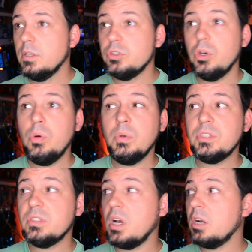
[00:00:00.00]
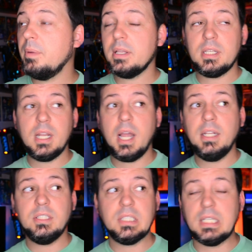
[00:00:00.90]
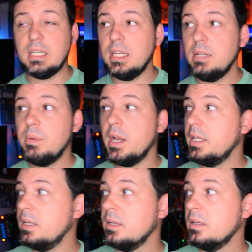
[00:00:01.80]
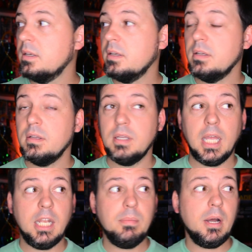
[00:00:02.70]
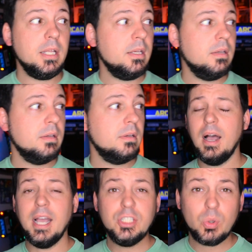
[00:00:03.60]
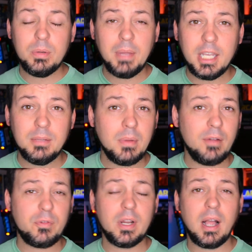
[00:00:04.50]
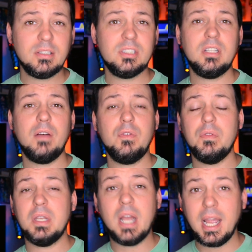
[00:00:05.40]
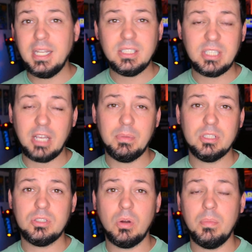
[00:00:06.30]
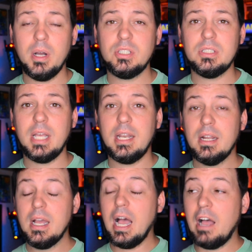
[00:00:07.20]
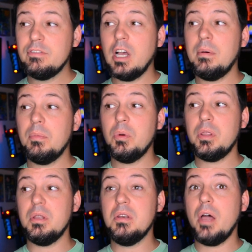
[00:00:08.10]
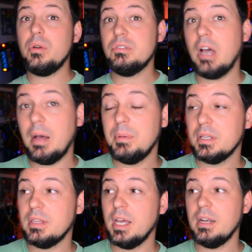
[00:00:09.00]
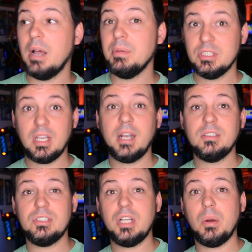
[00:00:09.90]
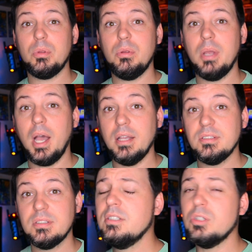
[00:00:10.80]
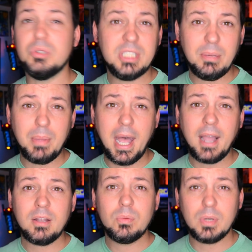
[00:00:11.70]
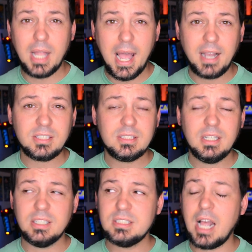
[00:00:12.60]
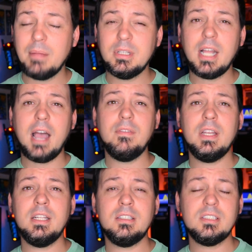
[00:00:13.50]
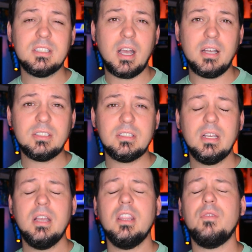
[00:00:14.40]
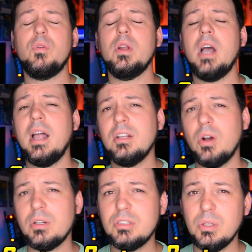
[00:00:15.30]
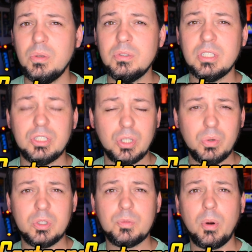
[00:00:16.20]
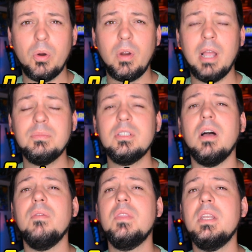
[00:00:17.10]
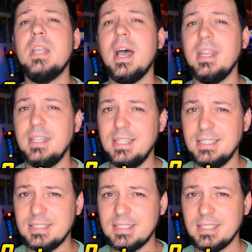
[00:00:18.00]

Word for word: So who wants to talk about the 90s again? Anybody? Anybody? I enjoyed making my forgotten stuff of the 90s segment so much that I've come up with another topic that I'm excited to share with you guys. So sit back, relax, it's time to dive in and discuss the forgotten cartoons and children's programs of the 90s.